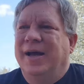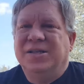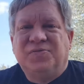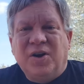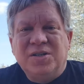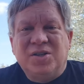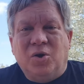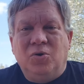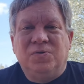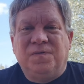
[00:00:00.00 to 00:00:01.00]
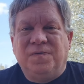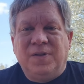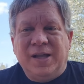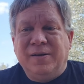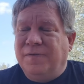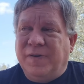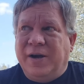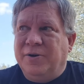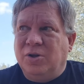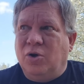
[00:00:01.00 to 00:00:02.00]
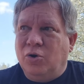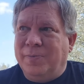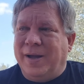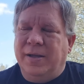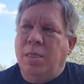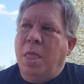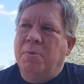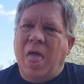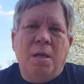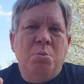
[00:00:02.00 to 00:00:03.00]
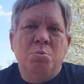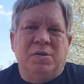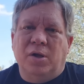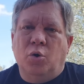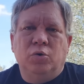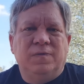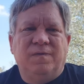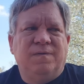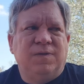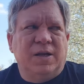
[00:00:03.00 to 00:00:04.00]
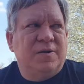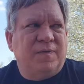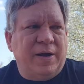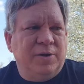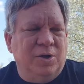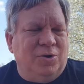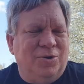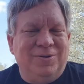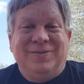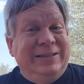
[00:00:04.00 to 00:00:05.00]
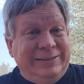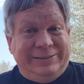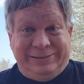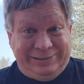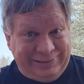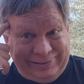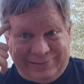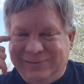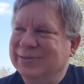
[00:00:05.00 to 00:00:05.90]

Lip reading: As far as the old fire in the hole, the old flooded fire in the hole? Yeah.